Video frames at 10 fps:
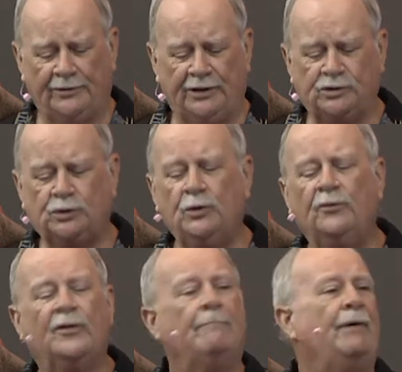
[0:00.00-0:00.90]
The
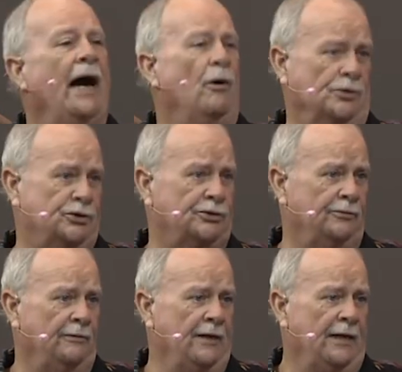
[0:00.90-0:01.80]
Truth About.
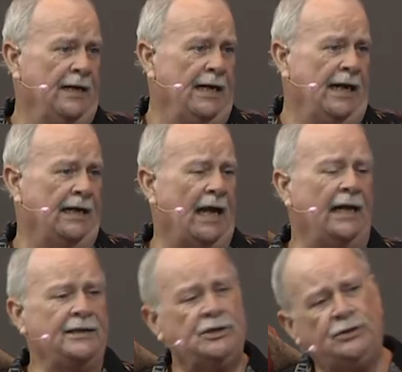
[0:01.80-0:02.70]
And I
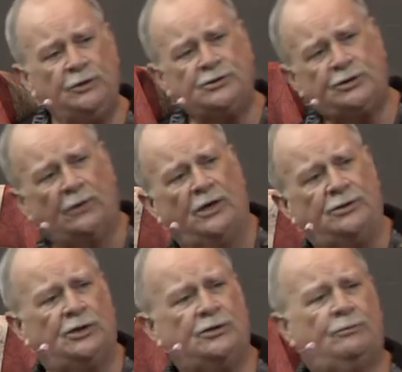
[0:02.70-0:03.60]
like to do
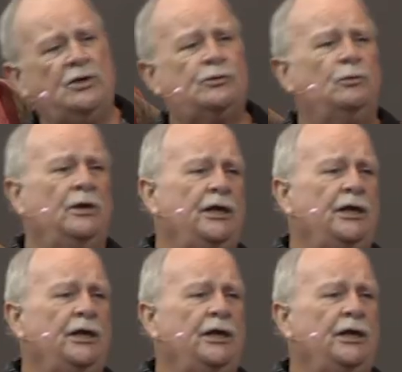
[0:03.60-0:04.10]
series which